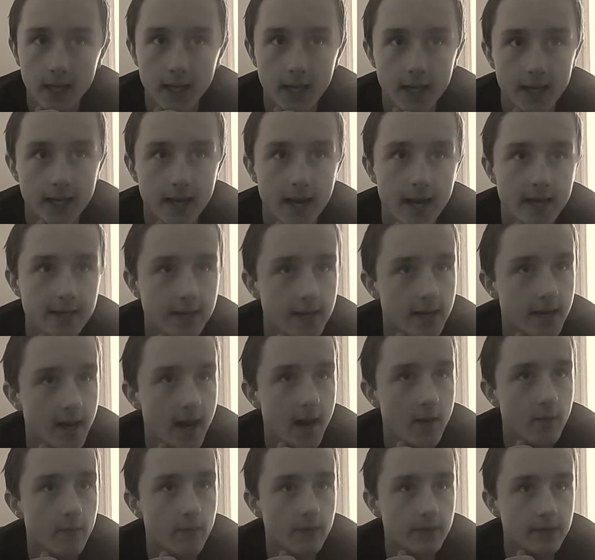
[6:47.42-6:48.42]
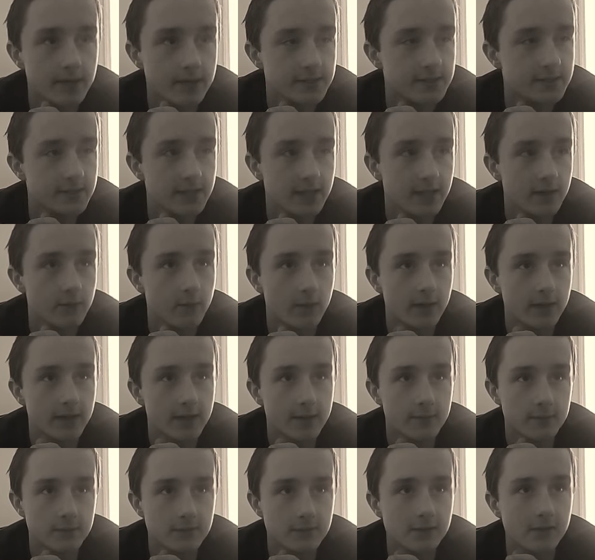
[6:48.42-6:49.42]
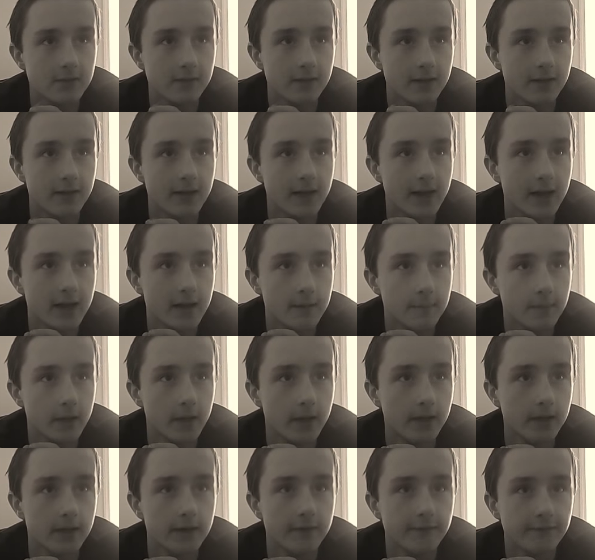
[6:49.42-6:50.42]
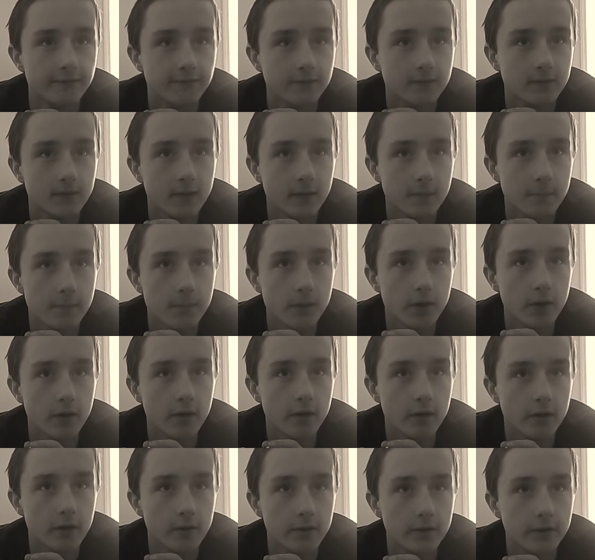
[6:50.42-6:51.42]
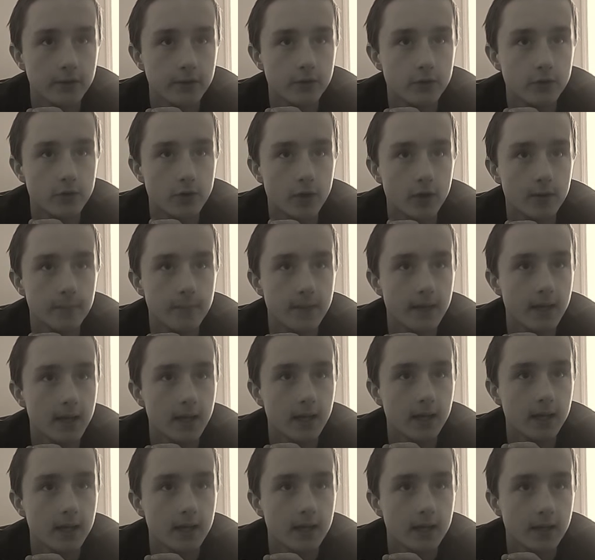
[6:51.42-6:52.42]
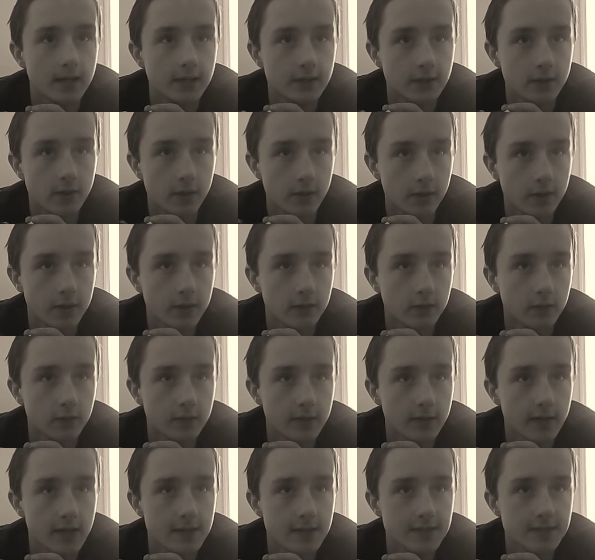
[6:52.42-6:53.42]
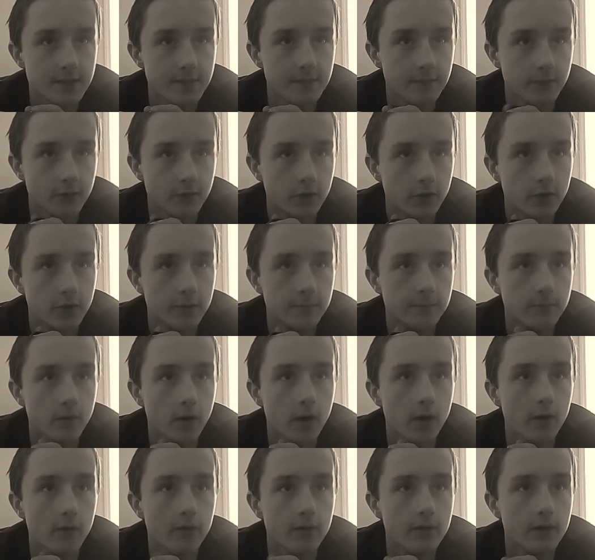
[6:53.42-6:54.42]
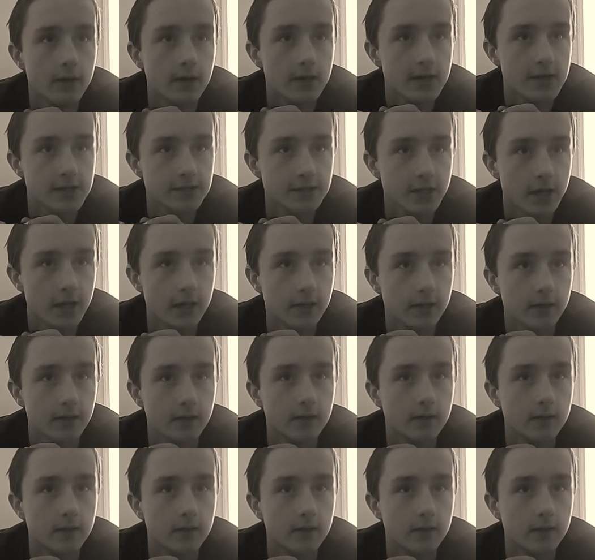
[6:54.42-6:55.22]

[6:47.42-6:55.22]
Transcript: and I did not want to see what he was looking at. I'm like, bro, you good, man? Are you looking at something good, bro? He's like,